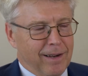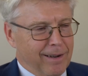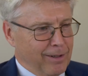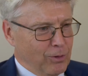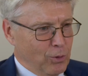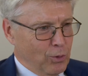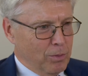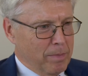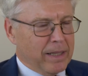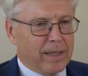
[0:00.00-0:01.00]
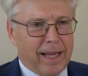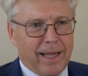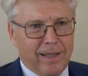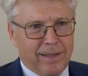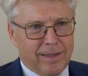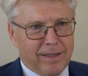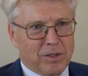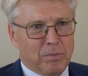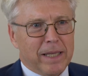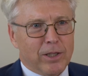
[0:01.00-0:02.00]
uh, to maintain the
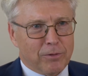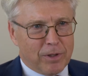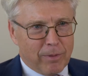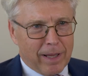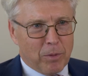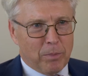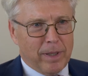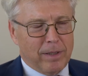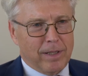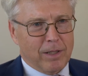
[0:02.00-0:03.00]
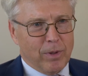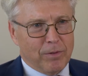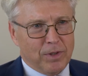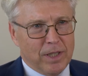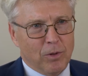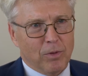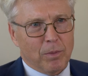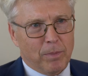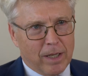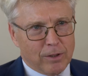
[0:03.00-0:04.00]
speed of development that we have seen over
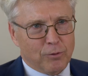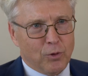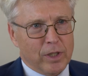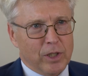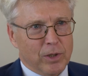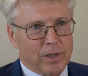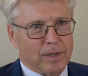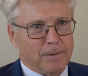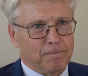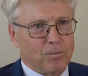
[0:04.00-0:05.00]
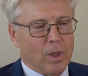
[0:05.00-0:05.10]
the past four years.